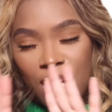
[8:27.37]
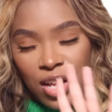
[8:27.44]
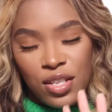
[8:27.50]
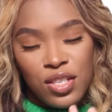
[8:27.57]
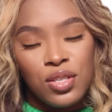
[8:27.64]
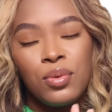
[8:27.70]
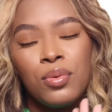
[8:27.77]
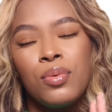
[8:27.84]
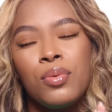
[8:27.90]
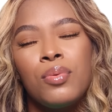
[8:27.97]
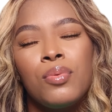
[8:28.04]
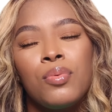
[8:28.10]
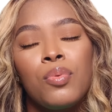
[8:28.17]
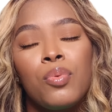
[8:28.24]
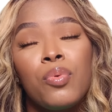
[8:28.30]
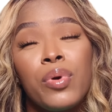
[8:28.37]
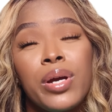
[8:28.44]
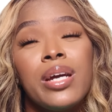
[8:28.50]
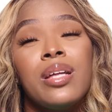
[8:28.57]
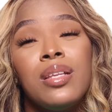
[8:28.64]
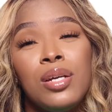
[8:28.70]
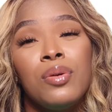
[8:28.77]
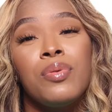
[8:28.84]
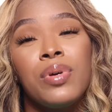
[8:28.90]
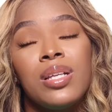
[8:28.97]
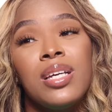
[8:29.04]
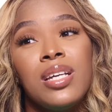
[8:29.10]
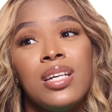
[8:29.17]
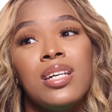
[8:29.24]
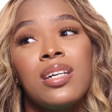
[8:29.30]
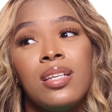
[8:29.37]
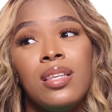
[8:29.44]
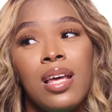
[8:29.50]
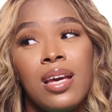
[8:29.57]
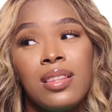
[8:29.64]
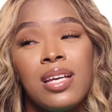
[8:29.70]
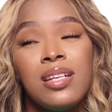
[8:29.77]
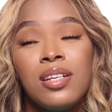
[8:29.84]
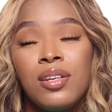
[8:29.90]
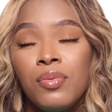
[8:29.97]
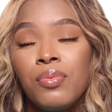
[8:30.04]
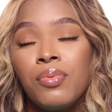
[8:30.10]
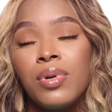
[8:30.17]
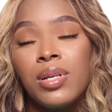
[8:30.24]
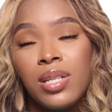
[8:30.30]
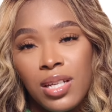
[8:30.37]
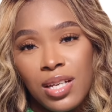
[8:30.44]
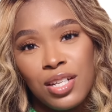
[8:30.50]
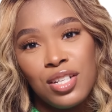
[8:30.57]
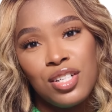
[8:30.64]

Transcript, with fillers: It's really, really good. Like they did a really